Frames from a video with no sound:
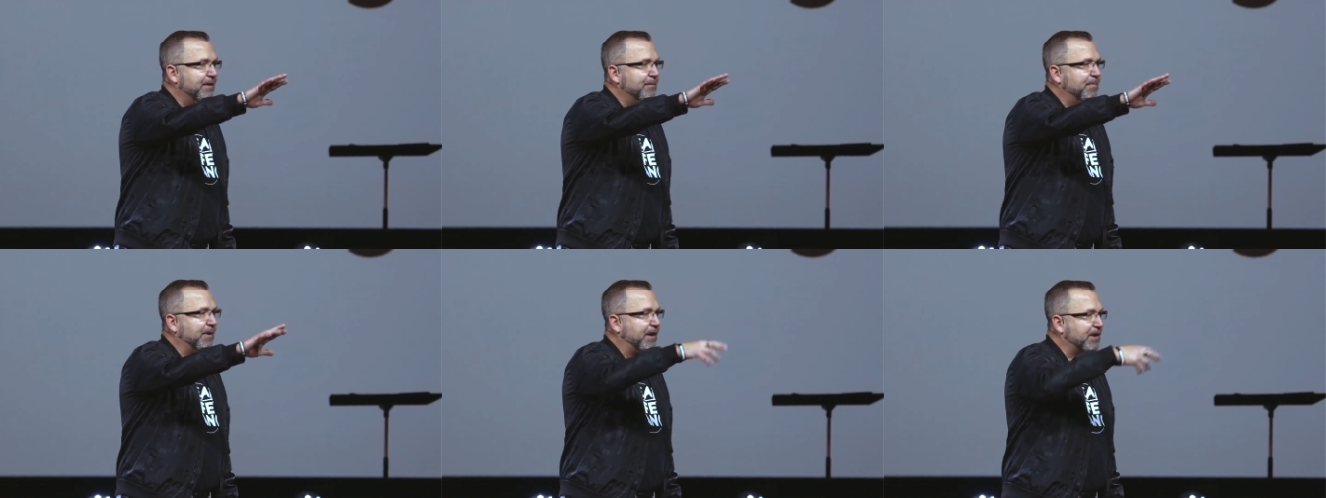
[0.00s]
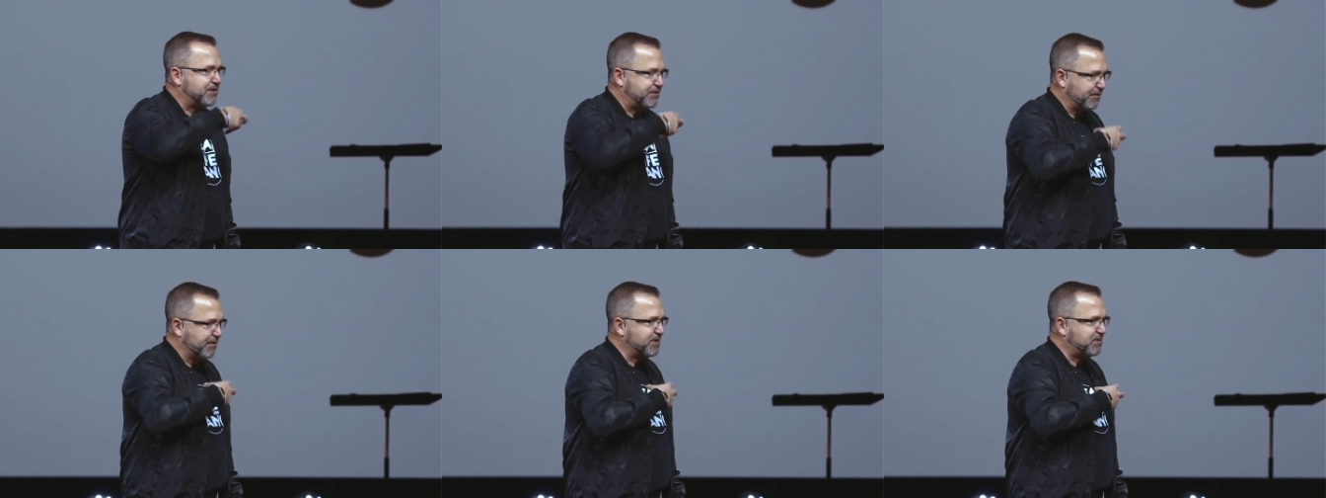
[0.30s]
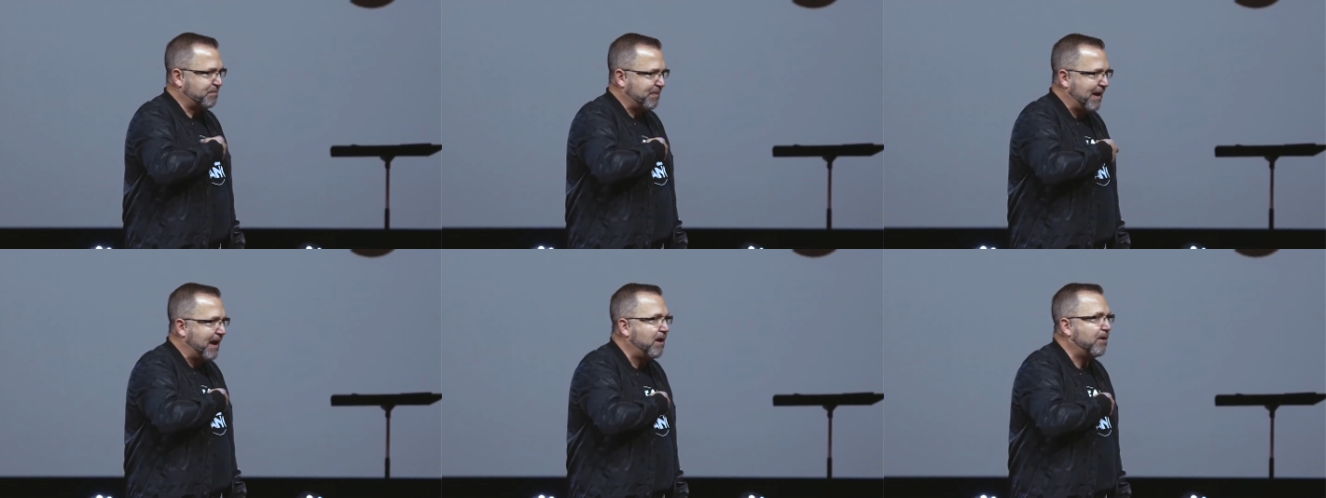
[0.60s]
because there is
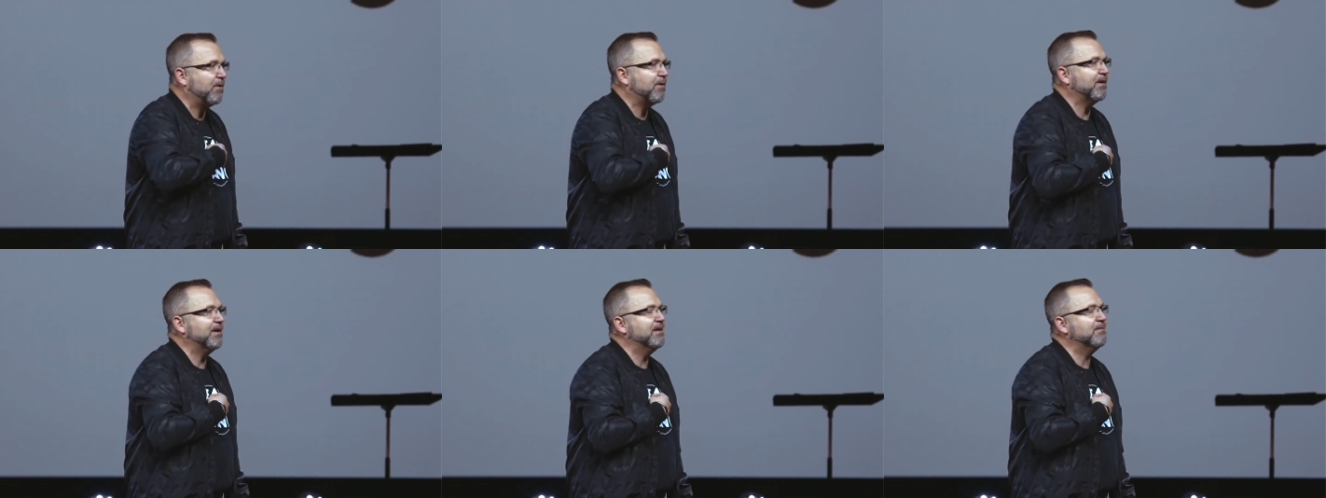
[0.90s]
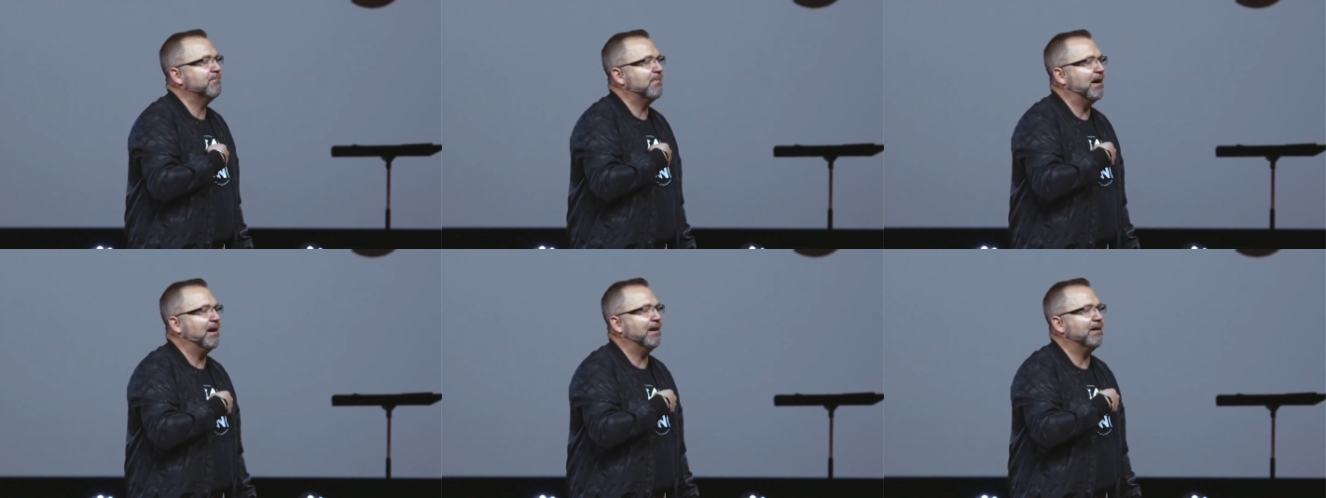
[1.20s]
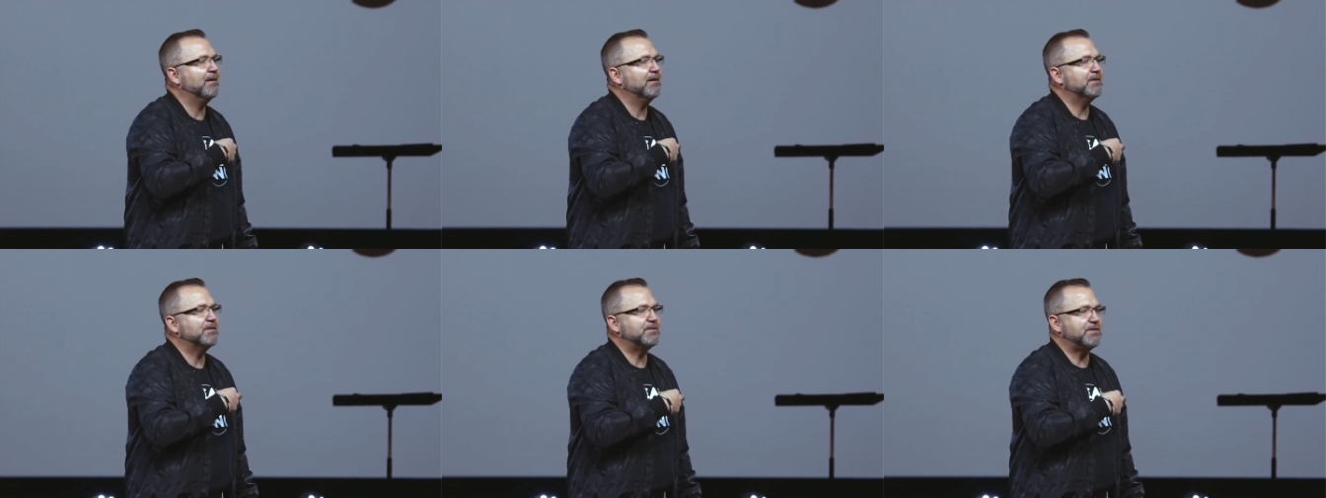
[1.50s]
power in my
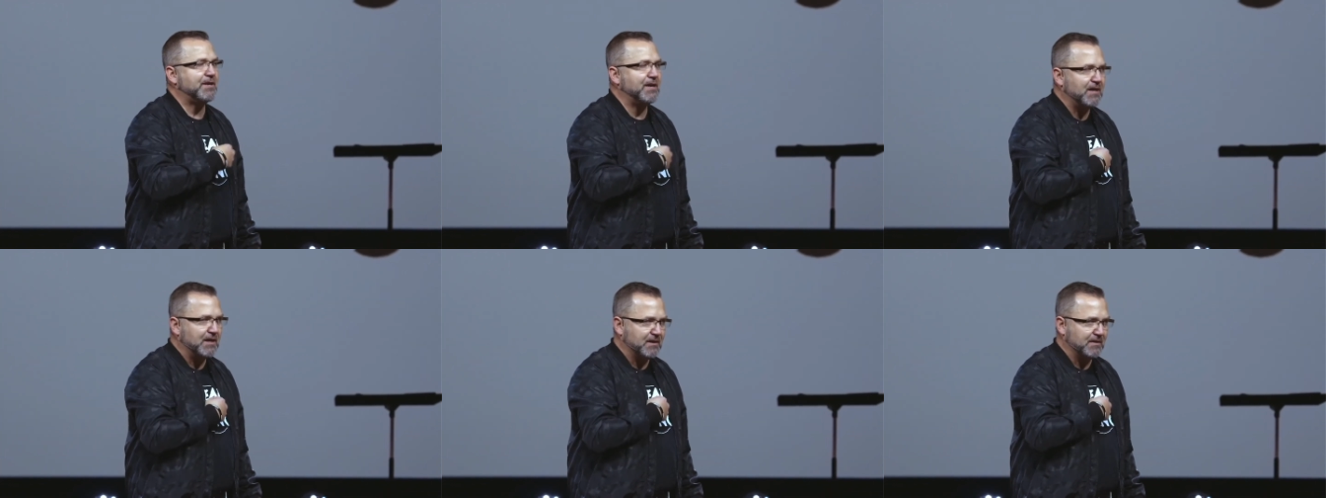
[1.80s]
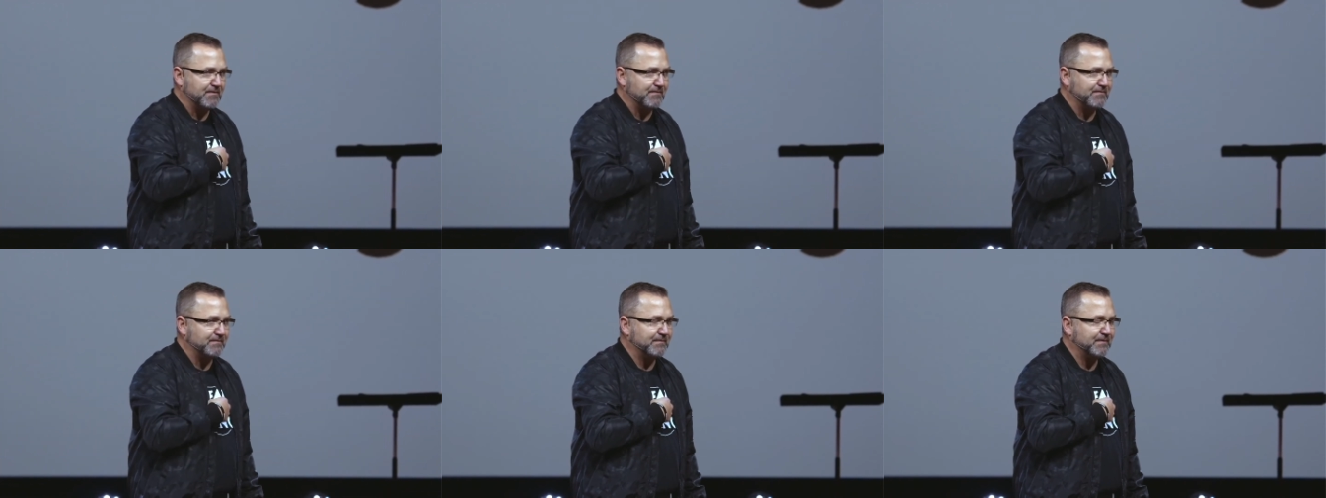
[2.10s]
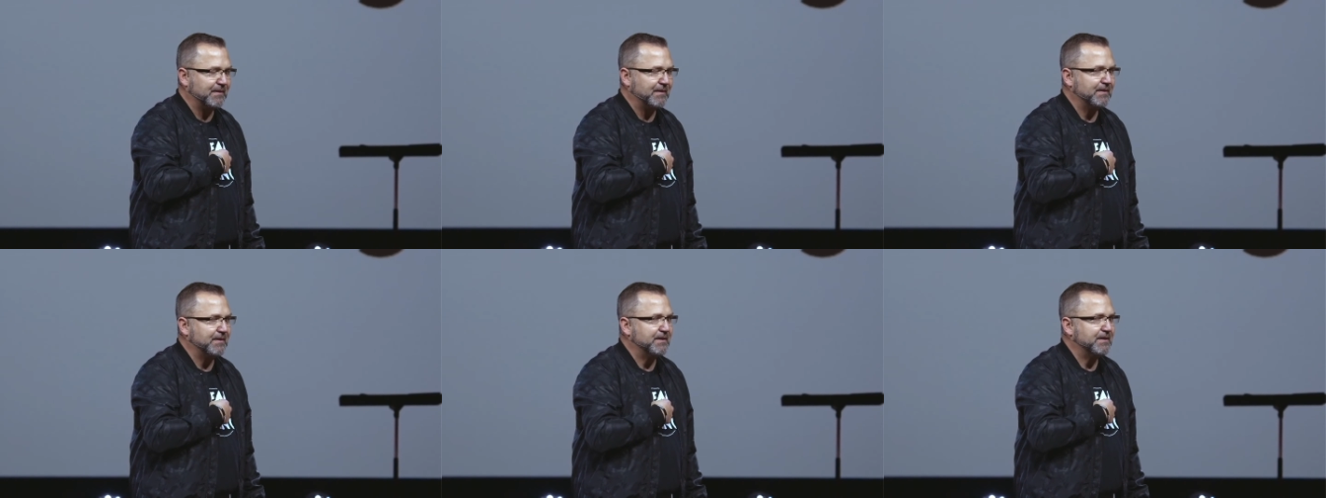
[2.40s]
tongue
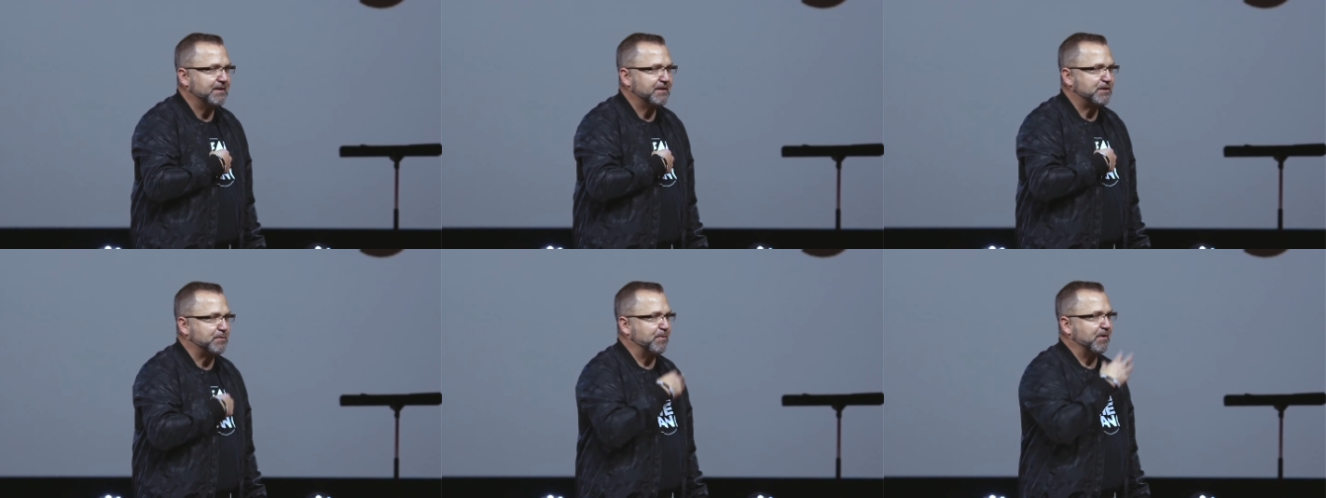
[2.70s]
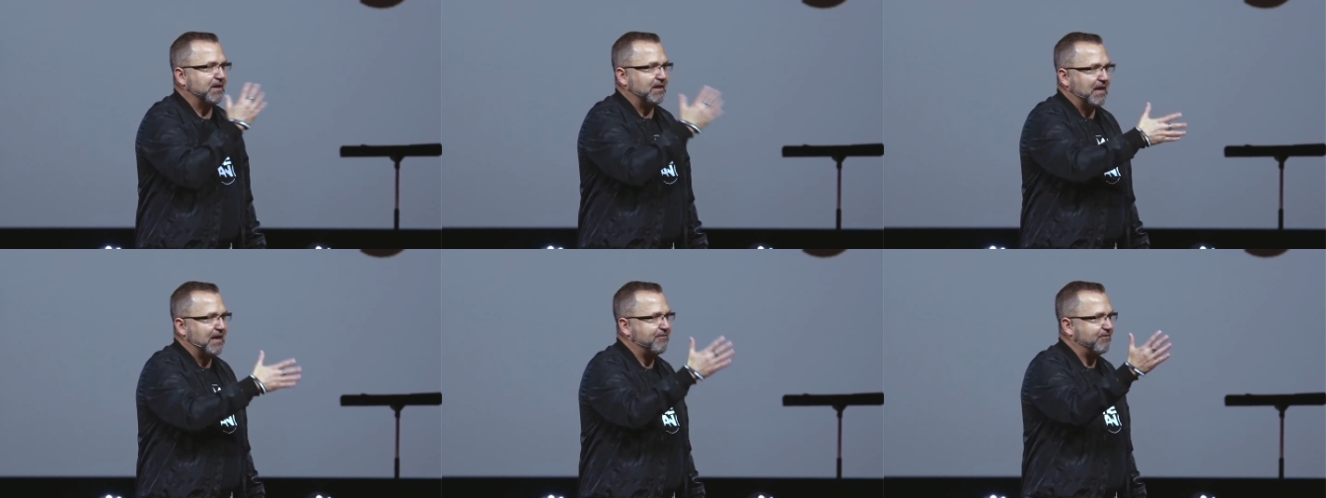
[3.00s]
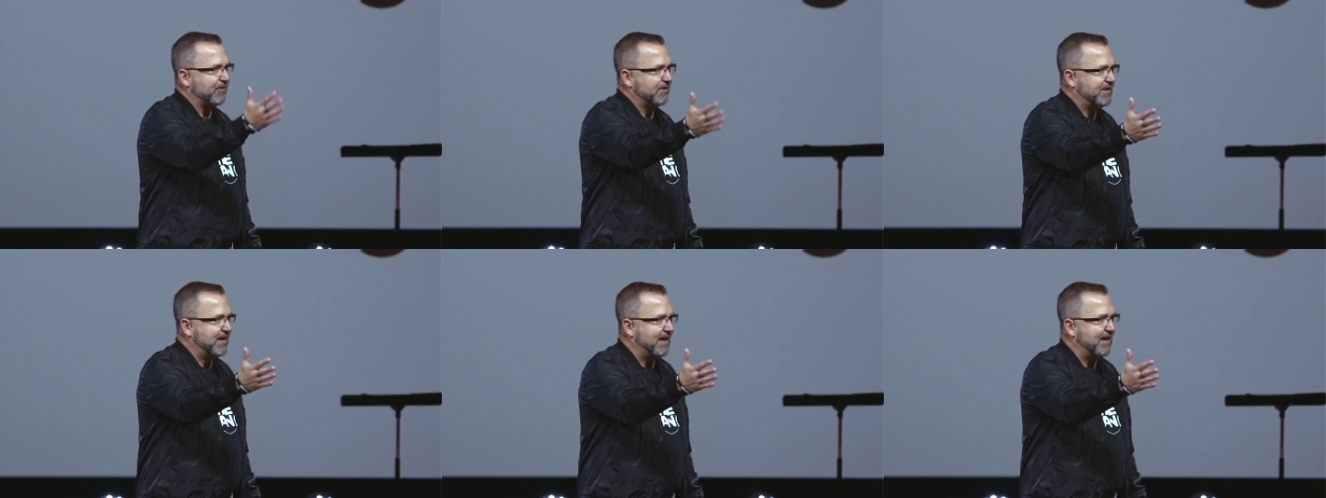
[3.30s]
to bring life
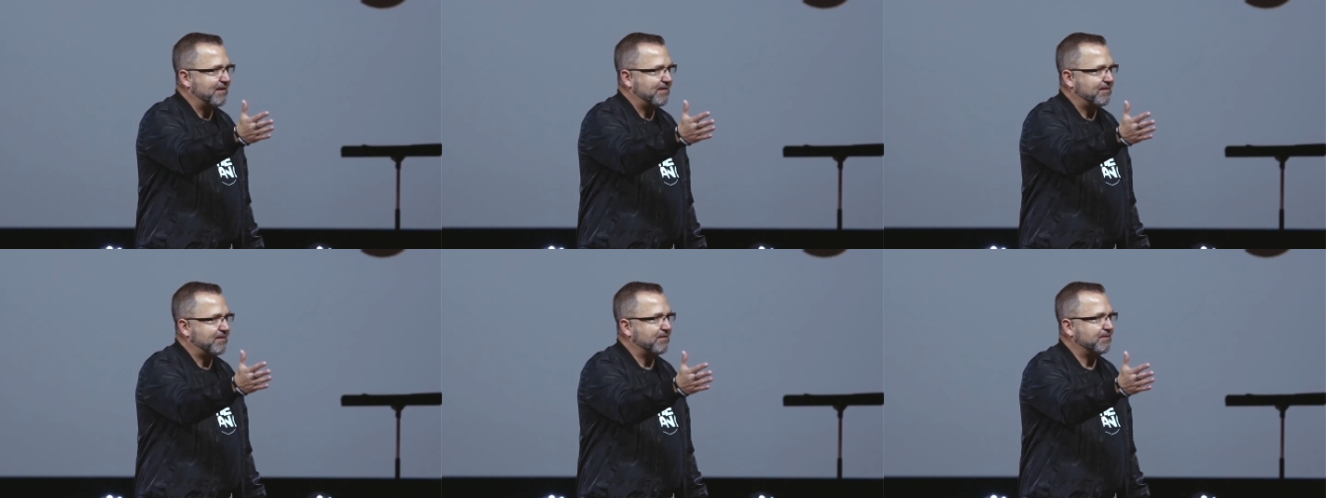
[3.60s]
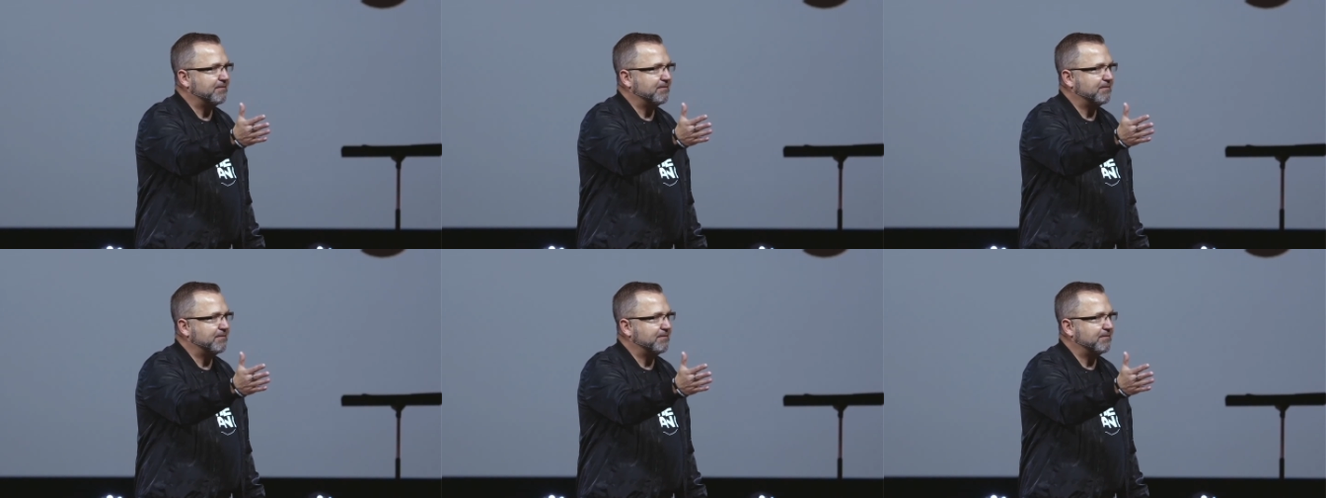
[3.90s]
or death.